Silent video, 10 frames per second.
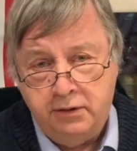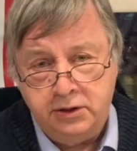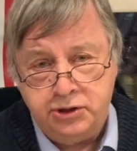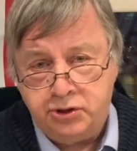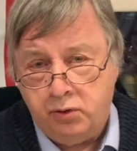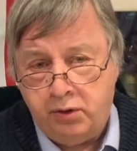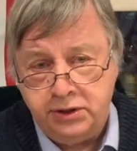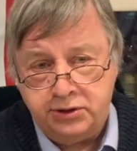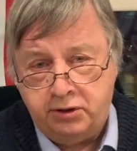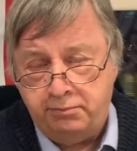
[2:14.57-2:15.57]
the
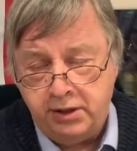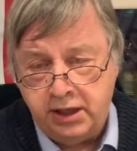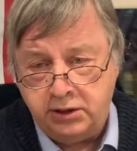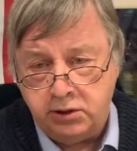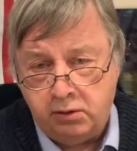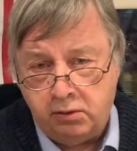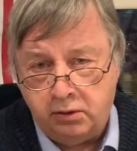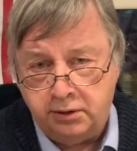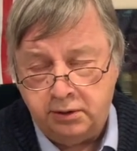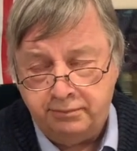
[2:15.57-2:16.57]
stories that are being
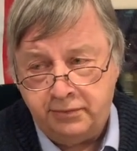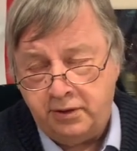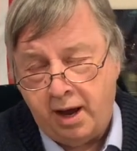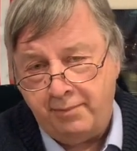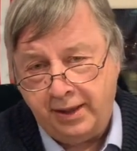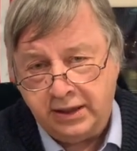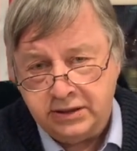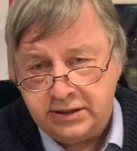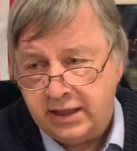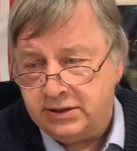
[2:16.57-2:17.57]
told, they're not making
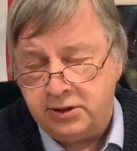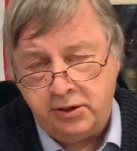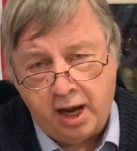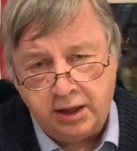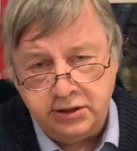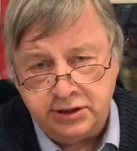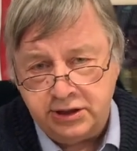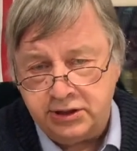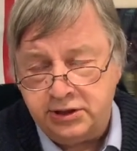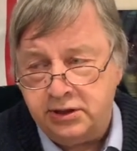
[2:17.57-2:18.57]
sense, they're not
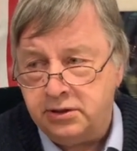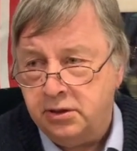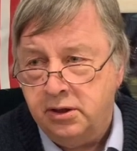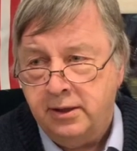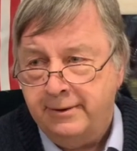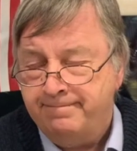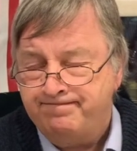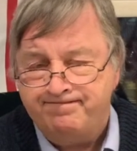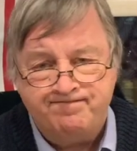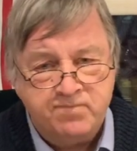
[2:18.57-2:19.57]
consistent,
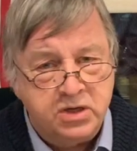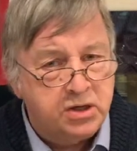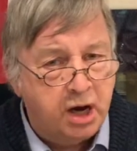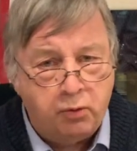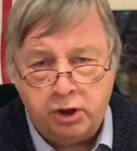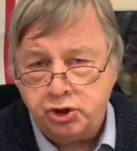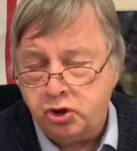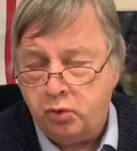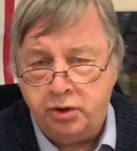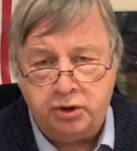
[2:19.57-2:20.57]
you're not quite
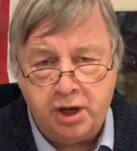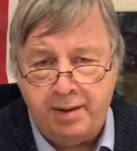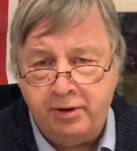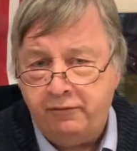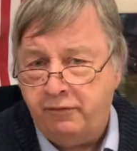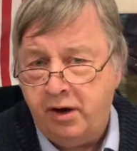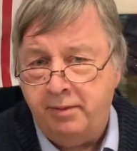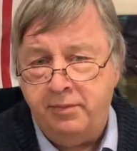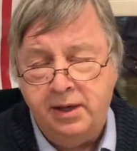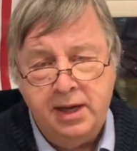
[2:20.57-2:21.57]
sure where they're coming
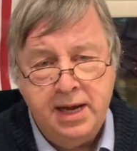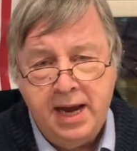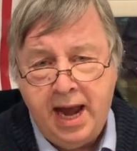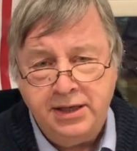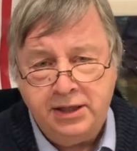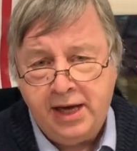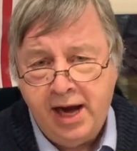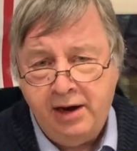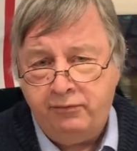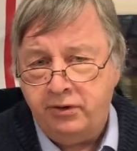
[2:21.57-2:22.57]
from, and you
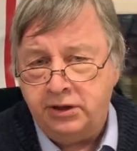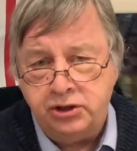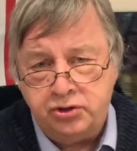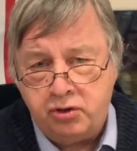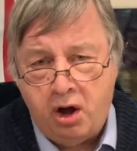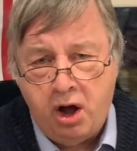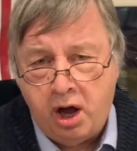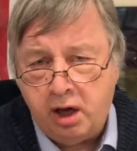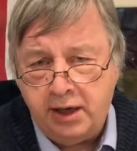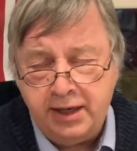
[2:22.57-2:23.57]
can't really
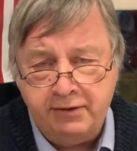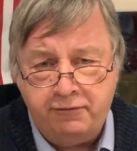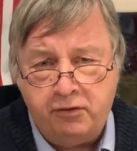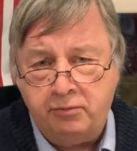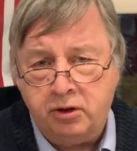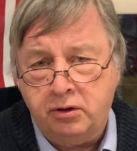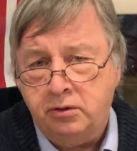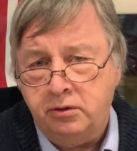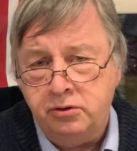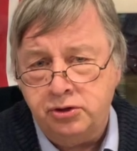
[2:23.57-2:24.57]
draw any firm
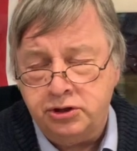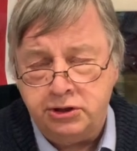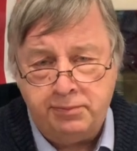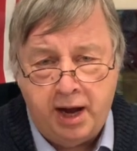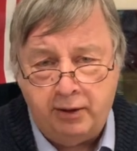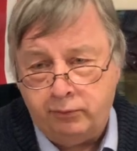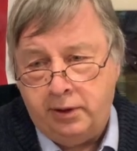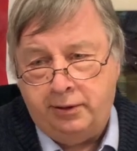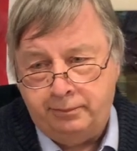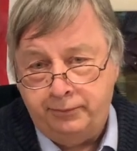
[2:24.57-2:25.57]
conclusions about,
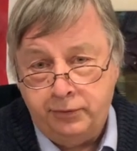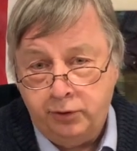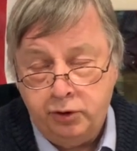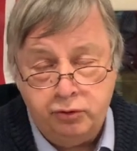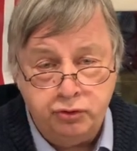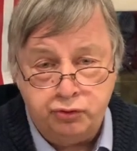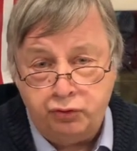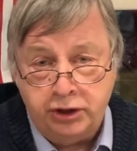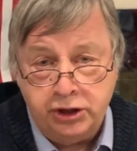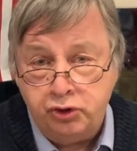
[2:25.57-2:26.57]
well, who's
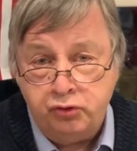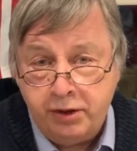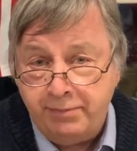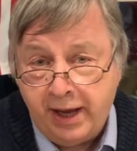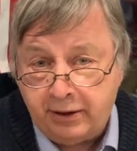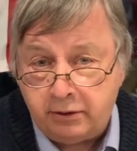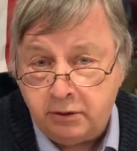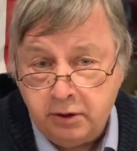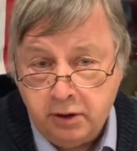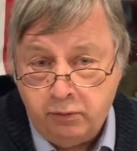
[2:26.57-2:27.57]
really doing better,
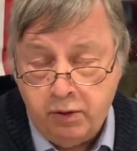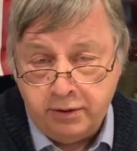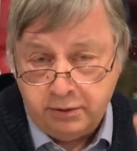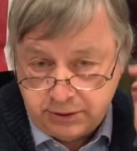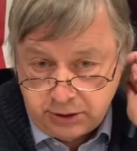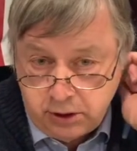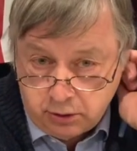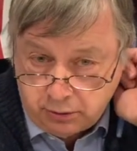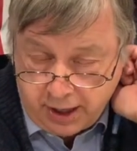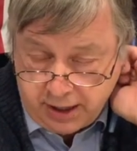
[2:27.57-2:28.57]
whether it's the
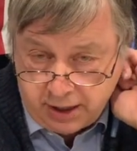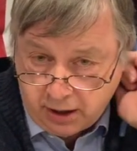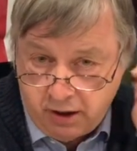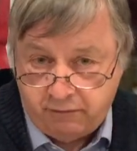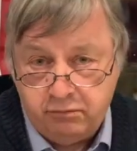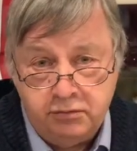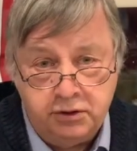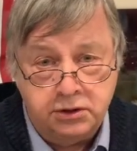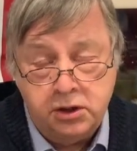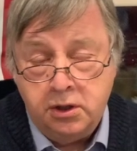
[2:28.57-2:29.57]
Ukrainian
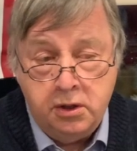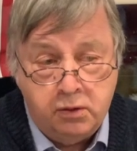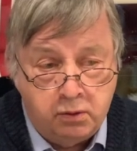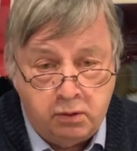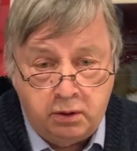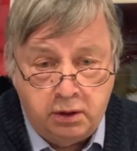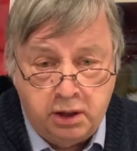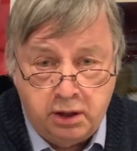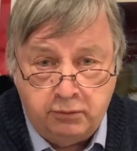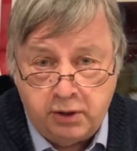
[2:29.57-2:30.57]
government
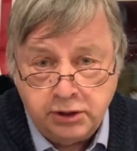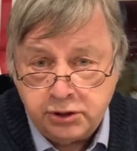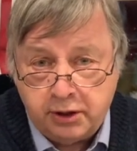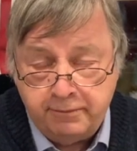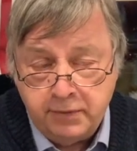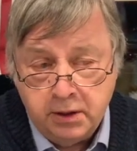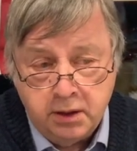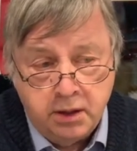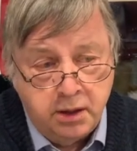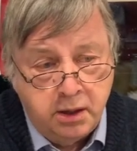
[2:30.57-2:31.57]
or Russia.
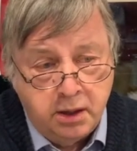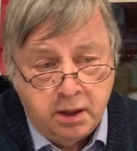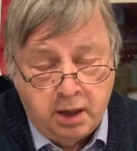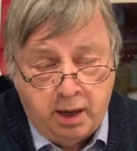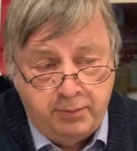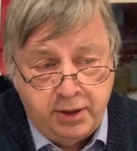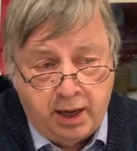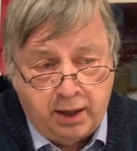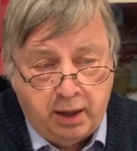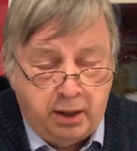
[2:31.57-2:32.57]
I mean,
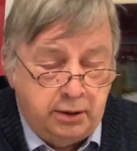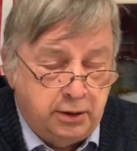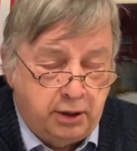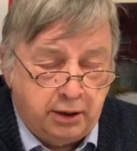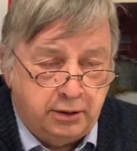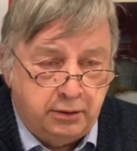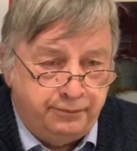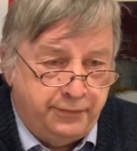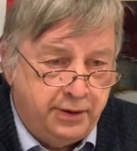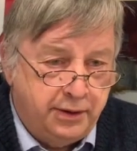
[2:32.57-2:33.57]
I don't know.
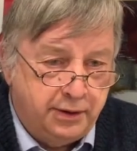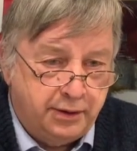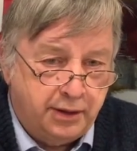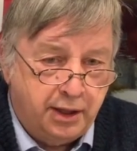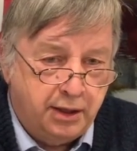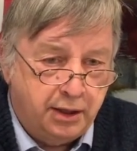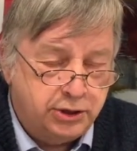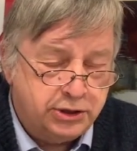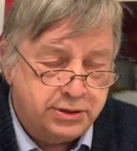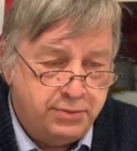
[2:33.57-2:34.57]

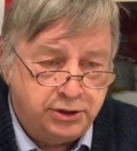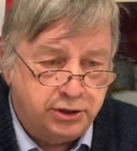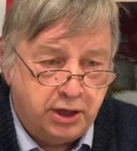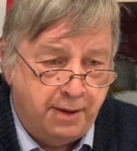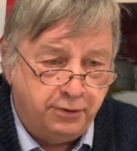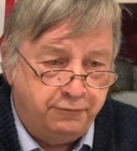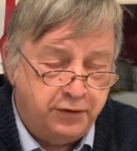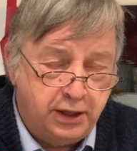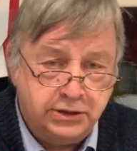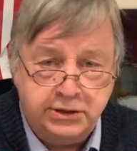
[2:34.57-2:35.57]
Just to mention a couple of
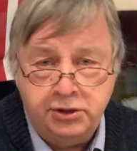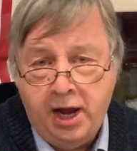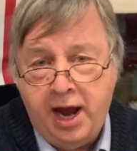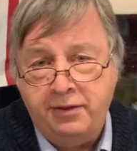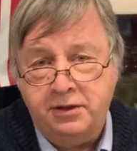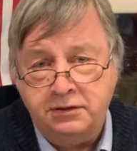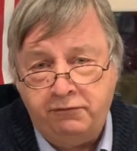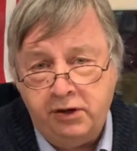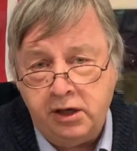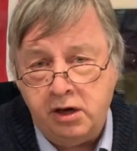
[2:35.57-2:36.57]
things, you had this
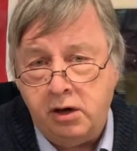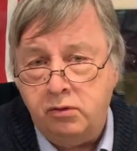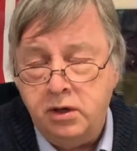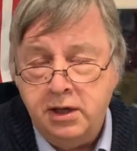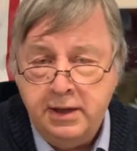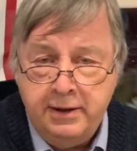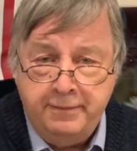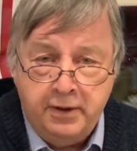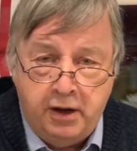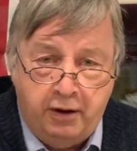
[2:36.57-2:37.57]
video
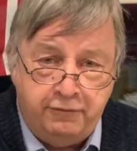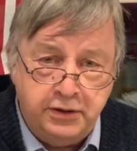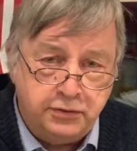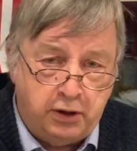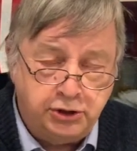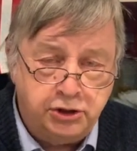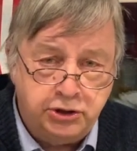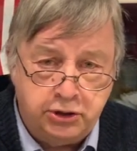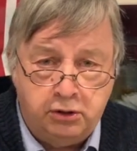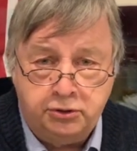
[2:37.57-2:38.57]
of these Russian
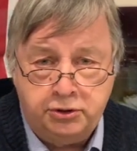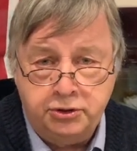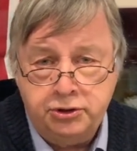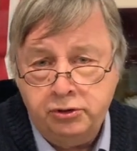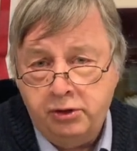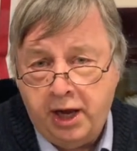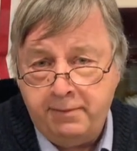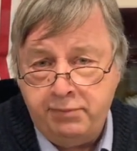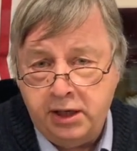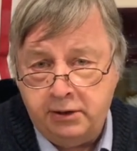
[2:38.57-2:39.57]
soldiers who
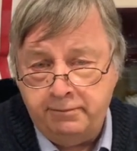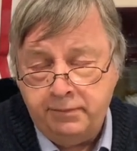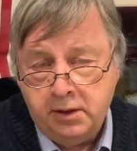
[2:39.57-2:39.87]
had been